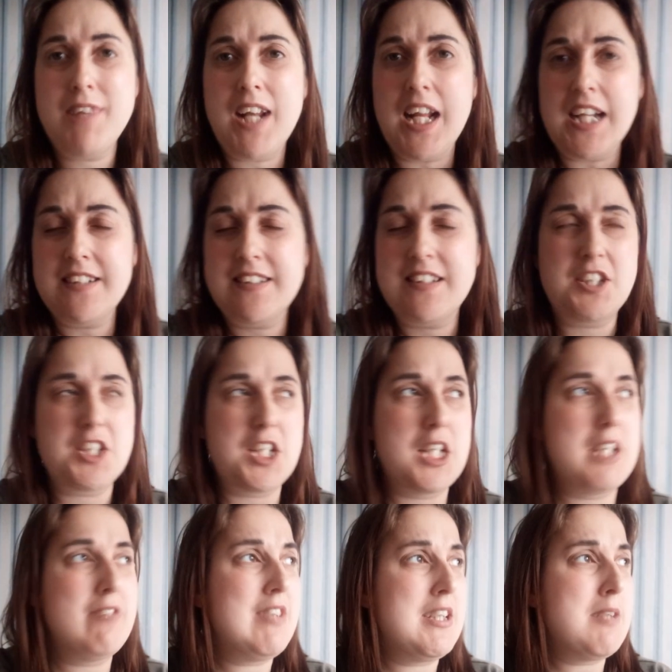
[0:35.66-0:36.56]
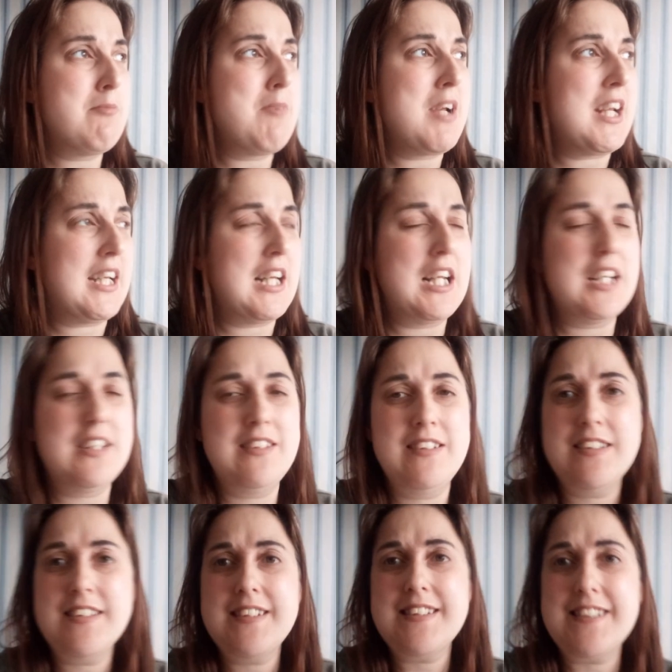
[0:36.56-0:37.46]
Leicestershire in the
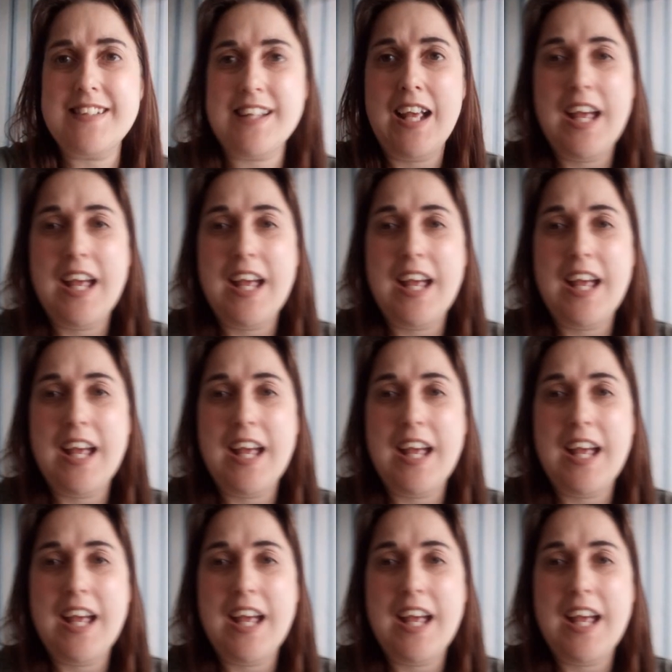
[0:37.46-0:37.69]
Midlands,